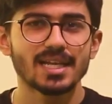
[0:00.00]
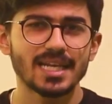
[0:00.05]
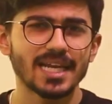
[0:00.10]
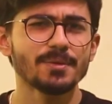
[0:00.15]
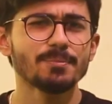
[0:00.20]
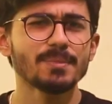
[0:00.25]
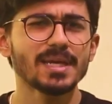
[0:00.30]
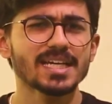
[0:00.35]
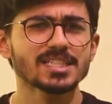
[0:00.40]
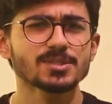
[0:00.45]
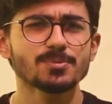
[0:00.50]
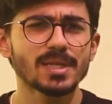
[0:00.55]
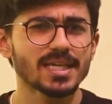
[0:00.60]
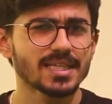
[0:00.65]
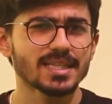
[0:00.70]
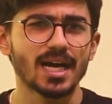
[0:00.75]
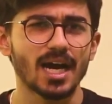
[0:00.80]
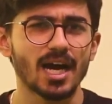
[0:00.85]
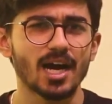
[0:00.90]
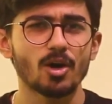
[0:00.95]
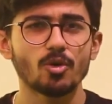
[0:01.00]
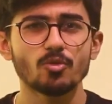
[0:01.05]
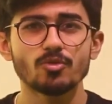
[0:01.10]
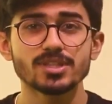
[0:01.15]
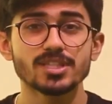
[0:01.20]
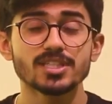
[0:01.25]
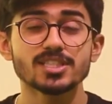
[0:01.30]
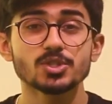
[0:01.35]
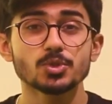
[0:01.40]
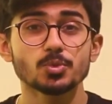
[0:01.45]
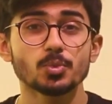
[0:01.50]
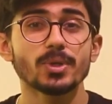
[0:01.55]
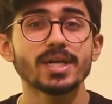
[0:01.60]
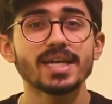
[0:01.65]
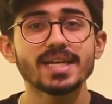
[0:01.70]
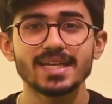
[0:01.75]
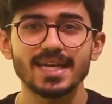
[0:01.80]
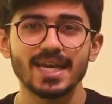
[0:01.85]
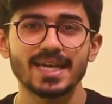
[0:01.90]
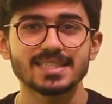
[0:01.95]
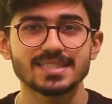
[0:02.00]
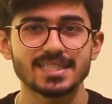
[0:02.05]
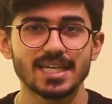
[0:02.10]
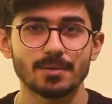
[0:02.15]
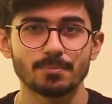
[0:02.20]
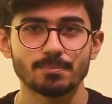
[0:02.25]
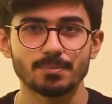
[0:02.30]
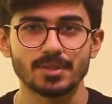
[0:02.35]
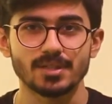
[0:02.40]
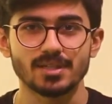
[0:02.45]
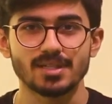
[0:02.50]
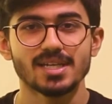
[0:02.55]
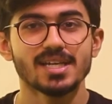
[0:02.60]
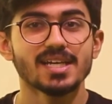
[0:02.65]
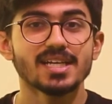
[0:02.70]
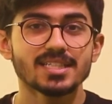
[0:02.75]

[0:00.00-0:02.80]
Let me explain how with a sweet example.